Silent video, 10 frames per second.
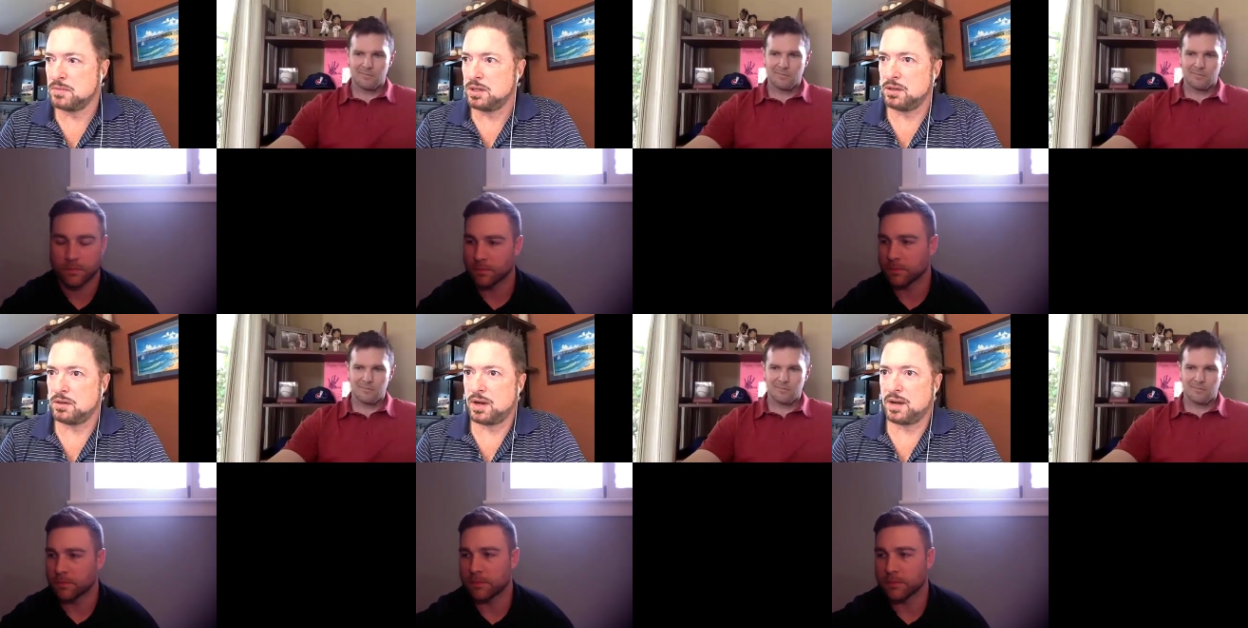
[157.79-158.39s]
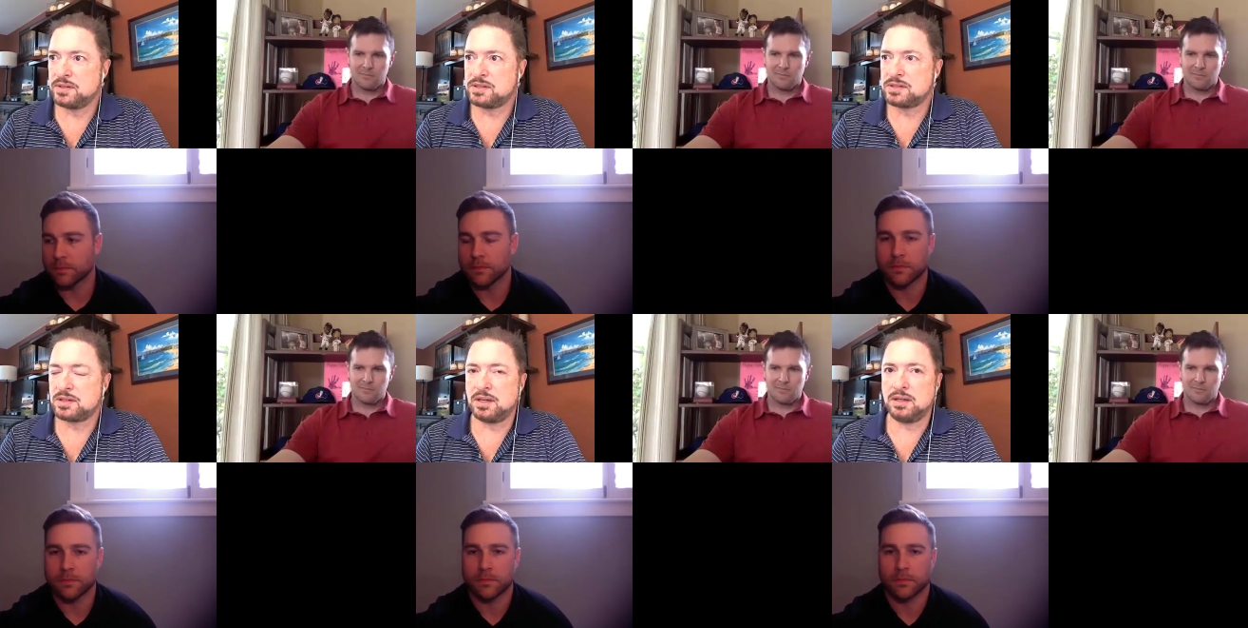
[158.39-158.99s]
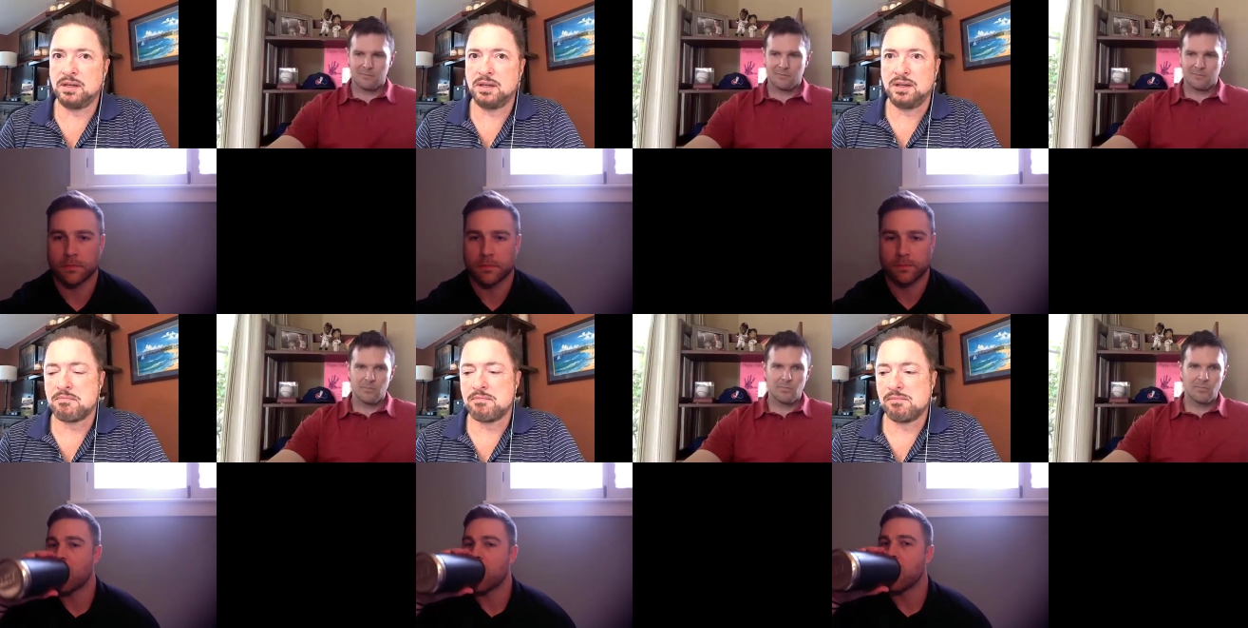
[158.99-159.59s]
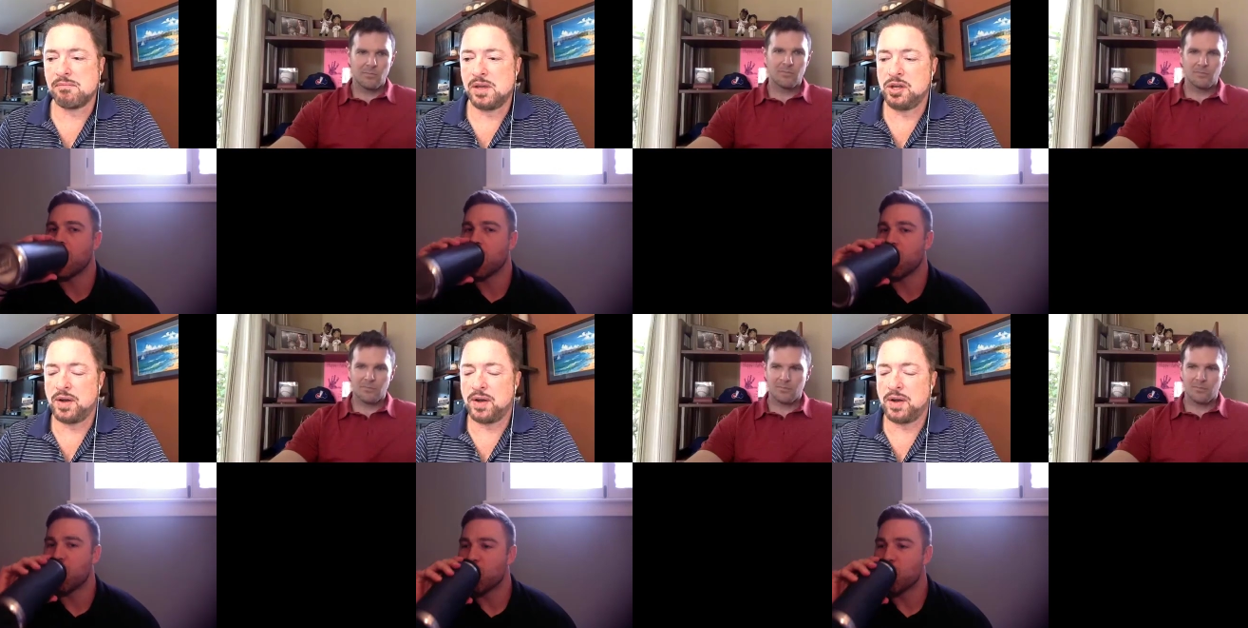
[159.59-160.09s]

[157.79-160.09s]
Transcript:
Speaker 1: you know, obviously, you know,